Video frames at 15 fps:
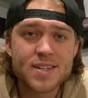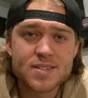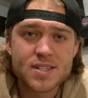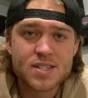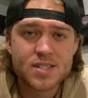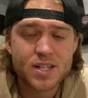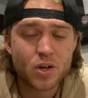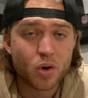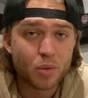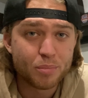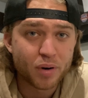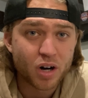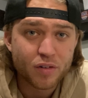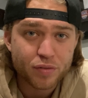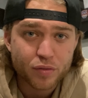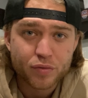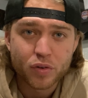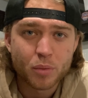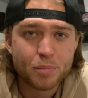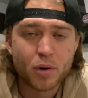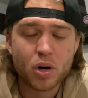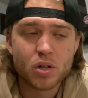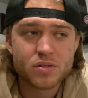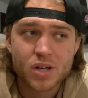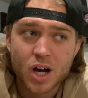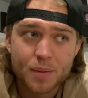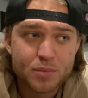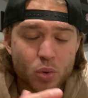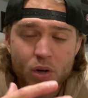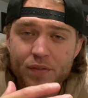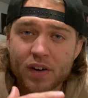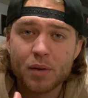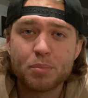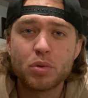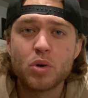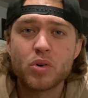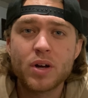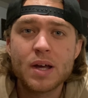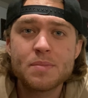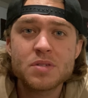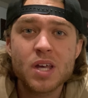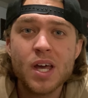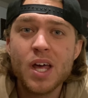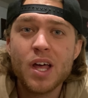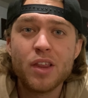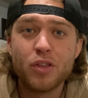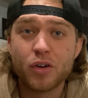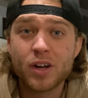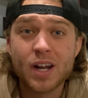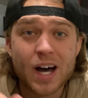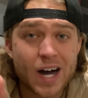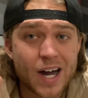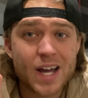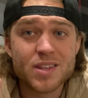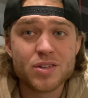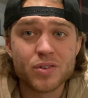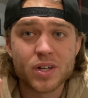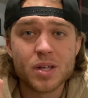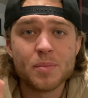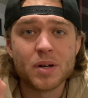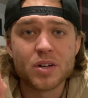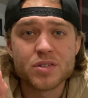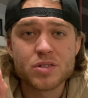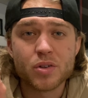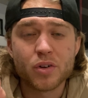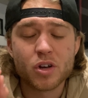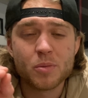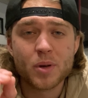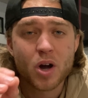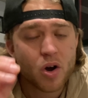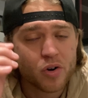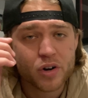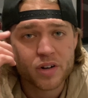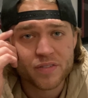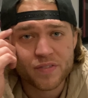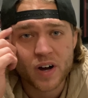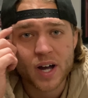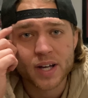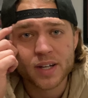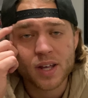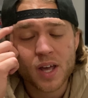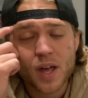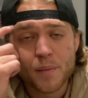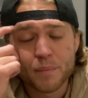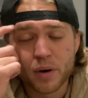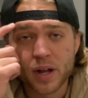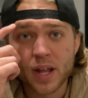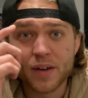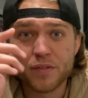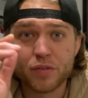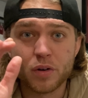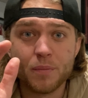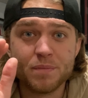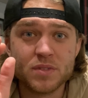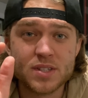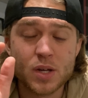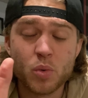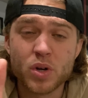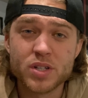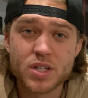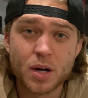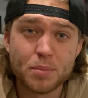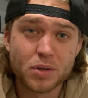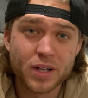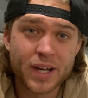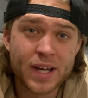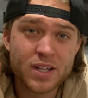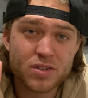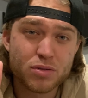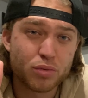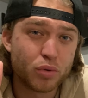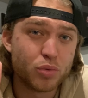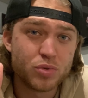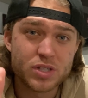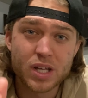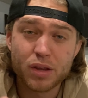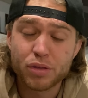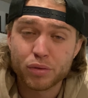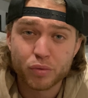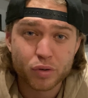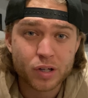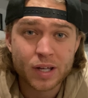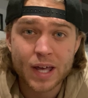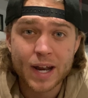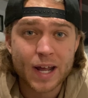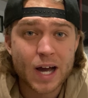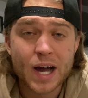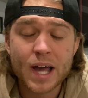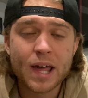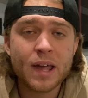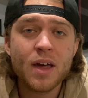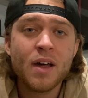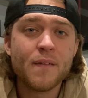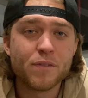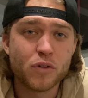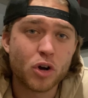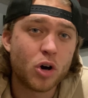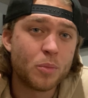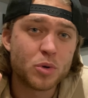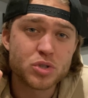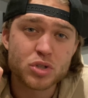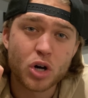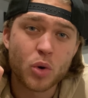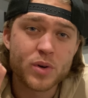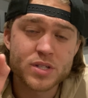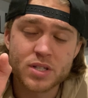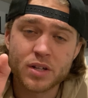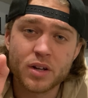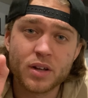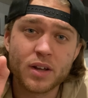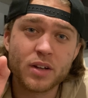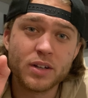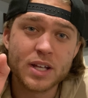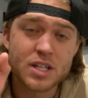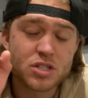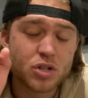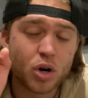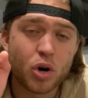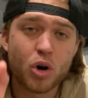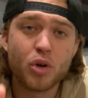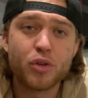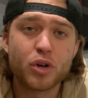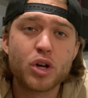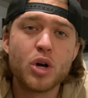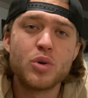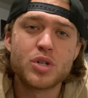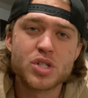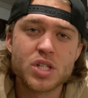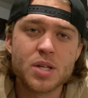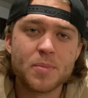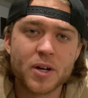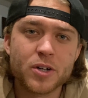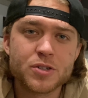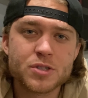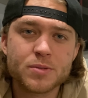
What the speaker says: SEC or above for football, top 25 programs, they're going to hide their emails, so they're going to be harder to find. But from D1 AA through D3 NAIA, they're almost always going to list all of their coaches' emails.